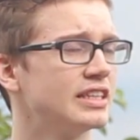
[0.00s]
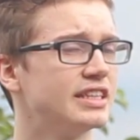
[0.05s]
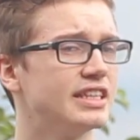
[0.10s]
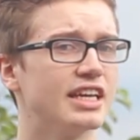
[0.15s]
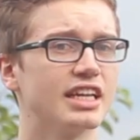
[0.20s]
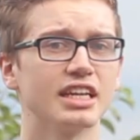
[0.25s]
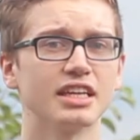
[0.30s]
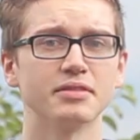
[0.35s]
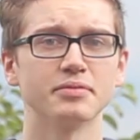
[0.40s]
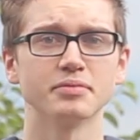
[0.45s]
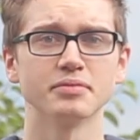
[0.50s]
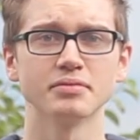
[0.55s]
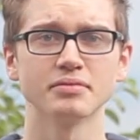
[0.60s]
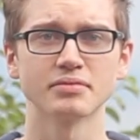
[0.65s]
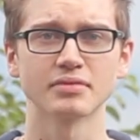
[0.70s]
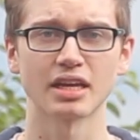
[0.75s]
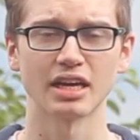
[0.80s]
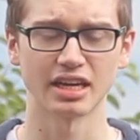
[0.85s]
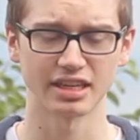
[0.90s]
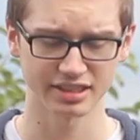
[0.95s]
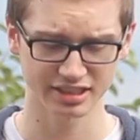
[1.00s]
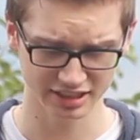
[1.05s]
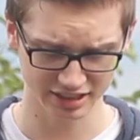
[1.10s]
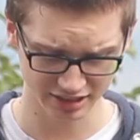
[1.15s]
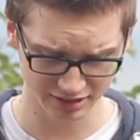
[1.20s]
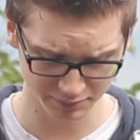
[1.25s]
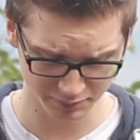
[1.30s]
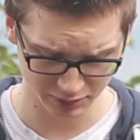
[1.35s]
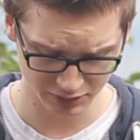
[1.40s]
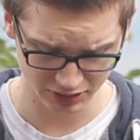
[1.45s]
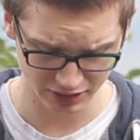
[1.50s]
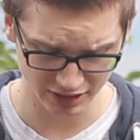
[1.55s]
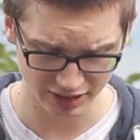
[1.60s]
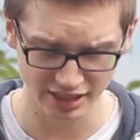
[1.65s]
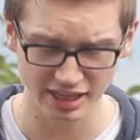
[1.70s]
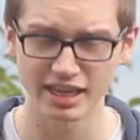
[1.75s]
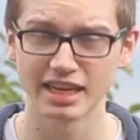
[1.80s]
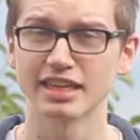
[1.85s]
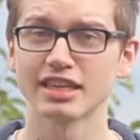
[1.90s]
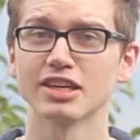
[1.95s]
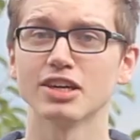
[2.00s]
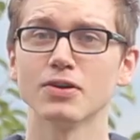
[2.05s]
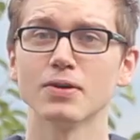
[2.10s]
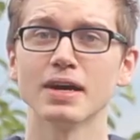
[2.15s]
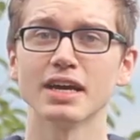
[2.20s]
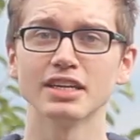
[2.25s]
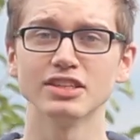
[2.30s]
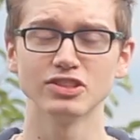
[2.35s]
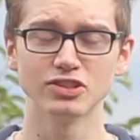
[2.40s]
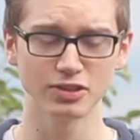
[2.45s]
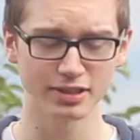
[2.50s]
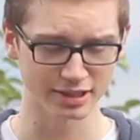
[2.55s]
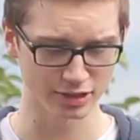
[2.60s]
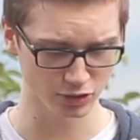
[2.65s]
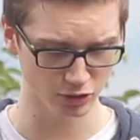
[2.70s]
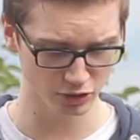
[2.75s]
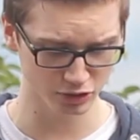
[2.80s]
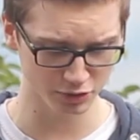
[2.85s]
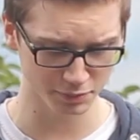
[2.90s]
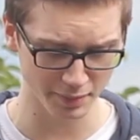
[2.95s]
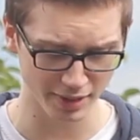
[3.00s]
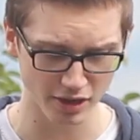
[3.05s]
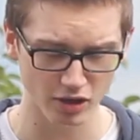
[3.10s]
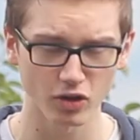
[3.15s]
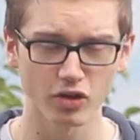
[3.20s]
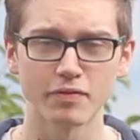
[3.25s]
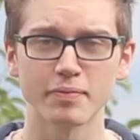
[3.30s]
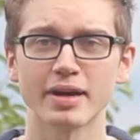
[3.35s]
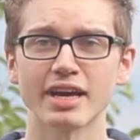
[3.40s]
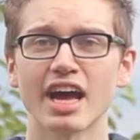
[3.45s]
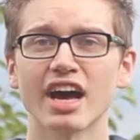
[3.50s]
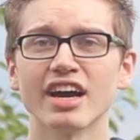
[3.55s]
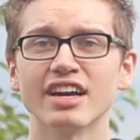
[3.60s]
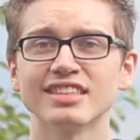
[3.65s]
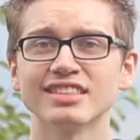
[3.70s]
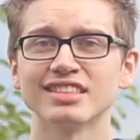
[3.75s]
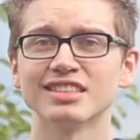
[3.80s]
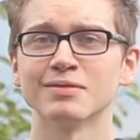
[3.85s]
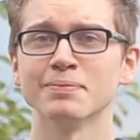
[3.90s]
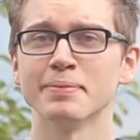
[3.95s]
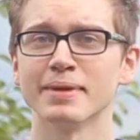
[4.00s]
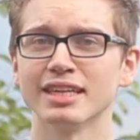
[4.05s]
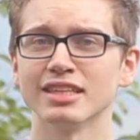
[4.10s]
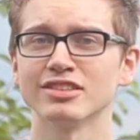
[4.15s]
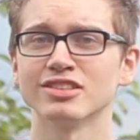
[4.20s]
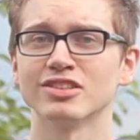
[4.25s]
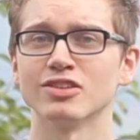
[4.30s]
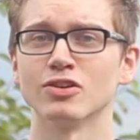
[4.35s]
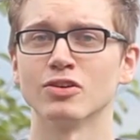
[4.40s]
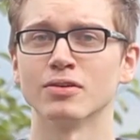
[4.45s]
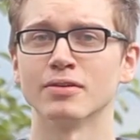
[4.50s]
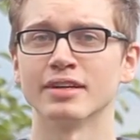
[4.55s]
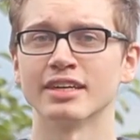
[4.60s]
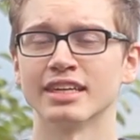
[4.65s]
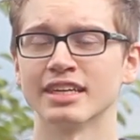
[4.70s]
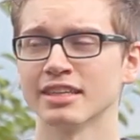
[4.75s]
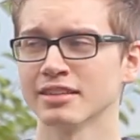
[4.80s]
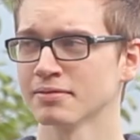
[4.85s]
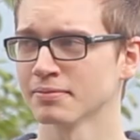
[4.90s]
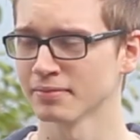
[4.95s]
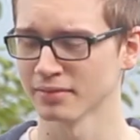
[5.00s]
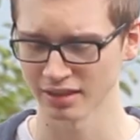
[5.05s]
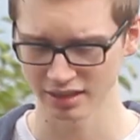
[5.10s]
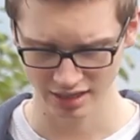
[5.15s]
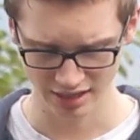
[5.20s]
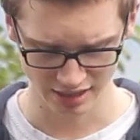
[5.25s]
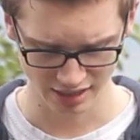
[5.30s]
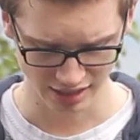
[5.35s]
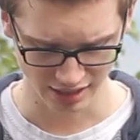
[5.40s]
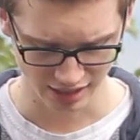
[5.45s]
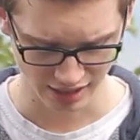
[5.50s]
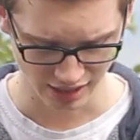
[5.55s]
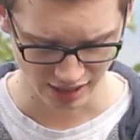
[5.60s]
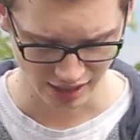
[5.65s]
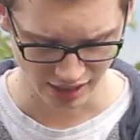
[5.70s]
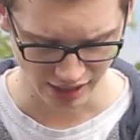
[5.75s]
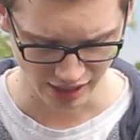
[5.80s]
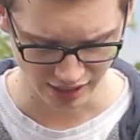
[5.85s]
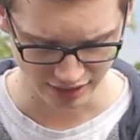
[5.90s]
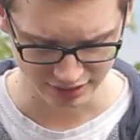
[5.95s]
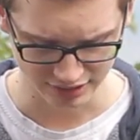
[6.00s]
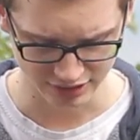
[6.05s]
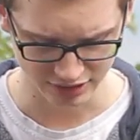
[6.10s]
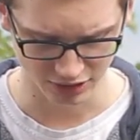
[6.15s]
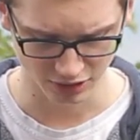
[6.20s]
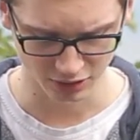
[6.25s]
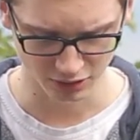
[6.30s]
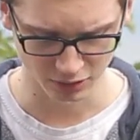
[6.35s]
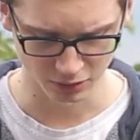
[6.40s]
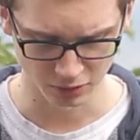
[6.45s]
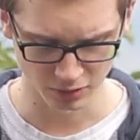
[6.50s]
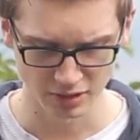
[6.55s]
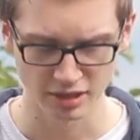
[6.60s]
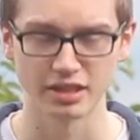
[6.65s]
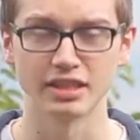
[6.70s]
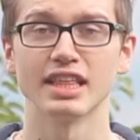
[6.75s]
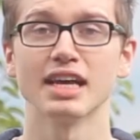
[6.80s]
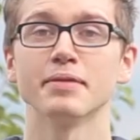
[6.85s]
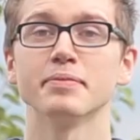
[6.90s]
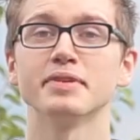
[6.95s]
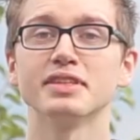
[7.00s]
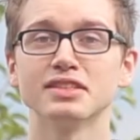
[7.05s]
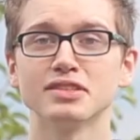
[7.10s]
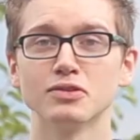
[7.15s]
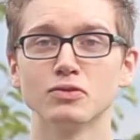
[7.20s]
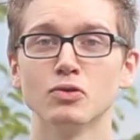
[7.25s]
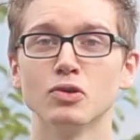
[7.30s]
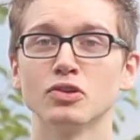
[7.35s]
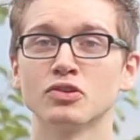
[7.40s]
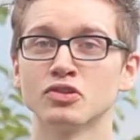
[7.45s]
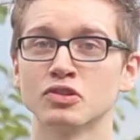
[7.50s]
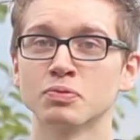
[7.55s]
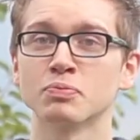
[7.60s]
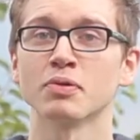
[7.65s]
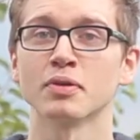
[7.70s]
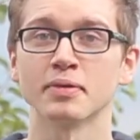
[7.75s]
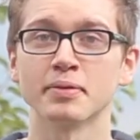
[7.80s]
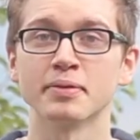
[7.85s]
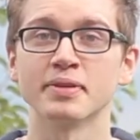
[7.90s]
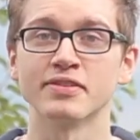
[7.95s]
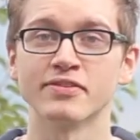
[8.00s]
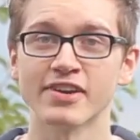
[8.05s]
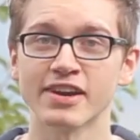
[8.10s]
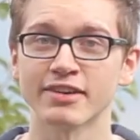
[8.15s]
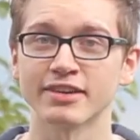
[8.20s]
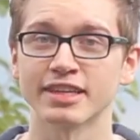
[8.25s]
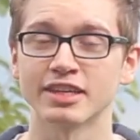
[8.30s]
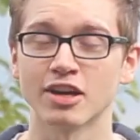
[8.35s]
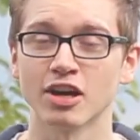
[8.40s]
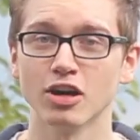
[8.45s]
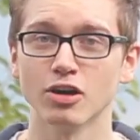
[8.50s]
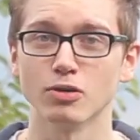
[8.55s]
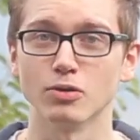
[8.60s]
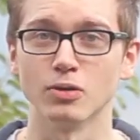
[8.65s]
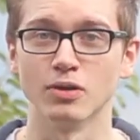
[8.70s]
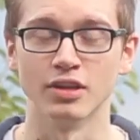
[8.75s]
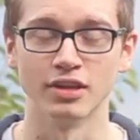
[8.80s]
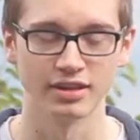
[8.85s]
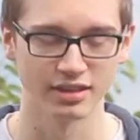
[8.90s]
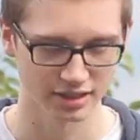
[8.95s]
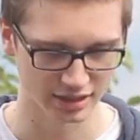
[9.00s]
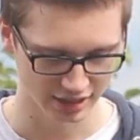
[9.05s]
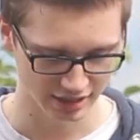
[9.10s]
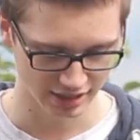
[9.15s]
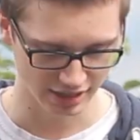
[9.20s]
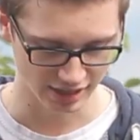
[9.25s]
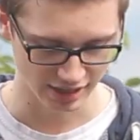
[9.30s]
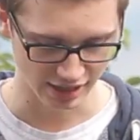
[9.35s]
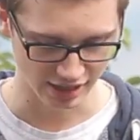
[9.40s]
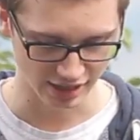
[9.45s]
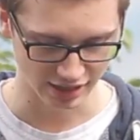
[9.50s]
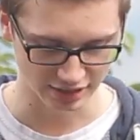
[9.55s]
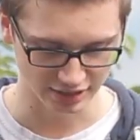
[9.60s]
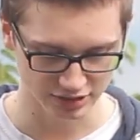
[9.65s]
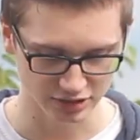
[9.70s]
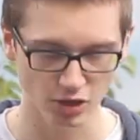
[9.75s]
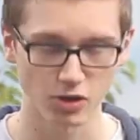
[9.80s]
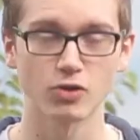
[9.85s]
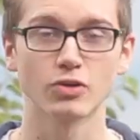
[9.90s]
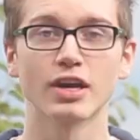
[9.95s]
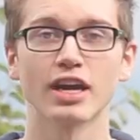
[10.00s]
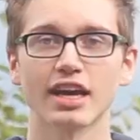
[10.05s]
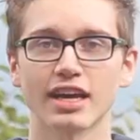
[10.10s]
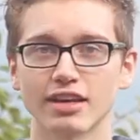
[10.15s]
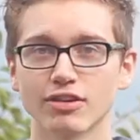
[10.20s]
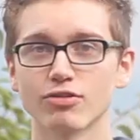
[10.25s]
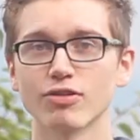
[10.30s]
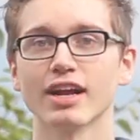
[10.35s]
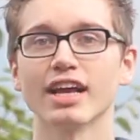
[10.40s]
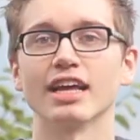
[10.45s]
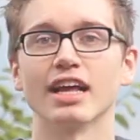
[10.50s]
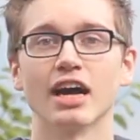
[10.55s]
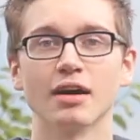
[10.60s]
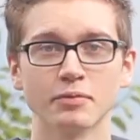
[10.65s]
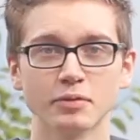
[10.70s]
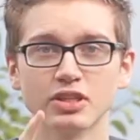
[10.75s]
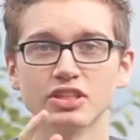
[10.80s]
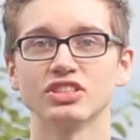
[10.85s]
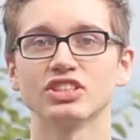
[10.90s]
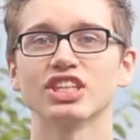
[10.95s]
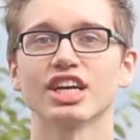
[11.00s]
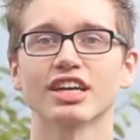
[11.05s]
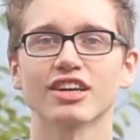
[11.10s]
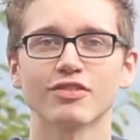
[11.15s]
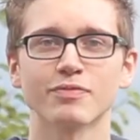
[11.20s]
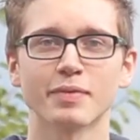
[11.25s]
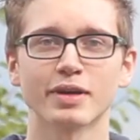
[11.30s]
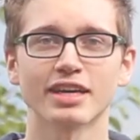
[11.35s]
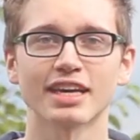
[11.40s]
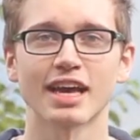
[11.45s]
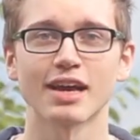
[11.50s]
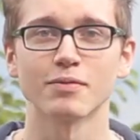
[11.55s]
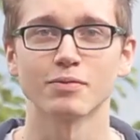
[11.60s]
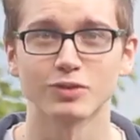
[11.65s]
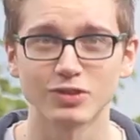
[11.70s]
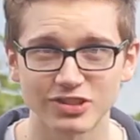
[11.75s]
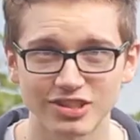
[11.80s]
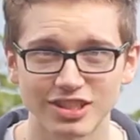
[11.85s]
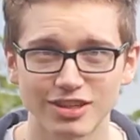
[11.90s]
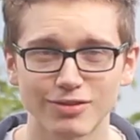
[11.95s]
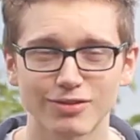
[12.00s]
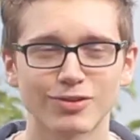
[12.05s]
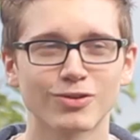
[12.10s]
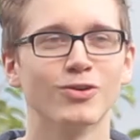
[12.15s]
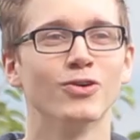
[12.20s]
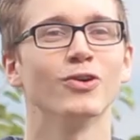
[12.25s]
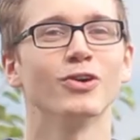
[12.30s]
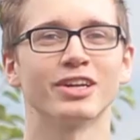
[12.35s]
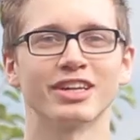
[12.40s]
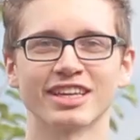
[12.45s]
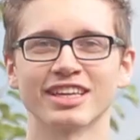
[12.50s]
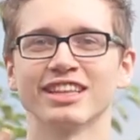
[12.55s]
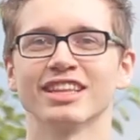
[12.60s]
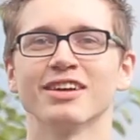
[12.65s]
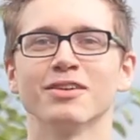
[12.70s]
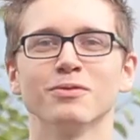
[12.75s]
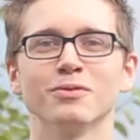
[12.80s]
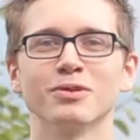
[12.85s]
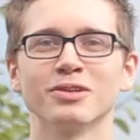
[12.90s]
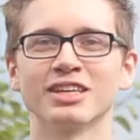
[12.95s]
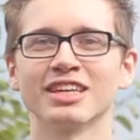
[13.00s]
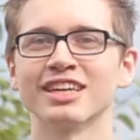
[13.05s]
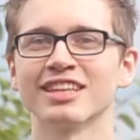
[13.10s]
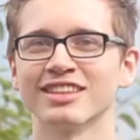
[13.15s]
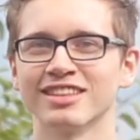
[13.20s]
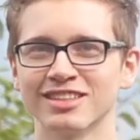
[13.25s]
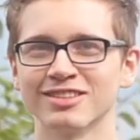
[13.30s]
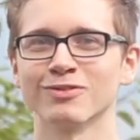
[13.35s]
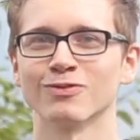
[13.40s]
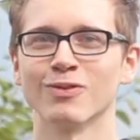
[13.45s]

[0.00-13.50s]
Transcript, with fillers: then I'm, I think I'm just gonna go ahead and do it. All of my, all of my ice is melted already, so that means the water's probably very cold. Uh, so okay, great. I'm gonna check if my camera's still recording and then we'll get this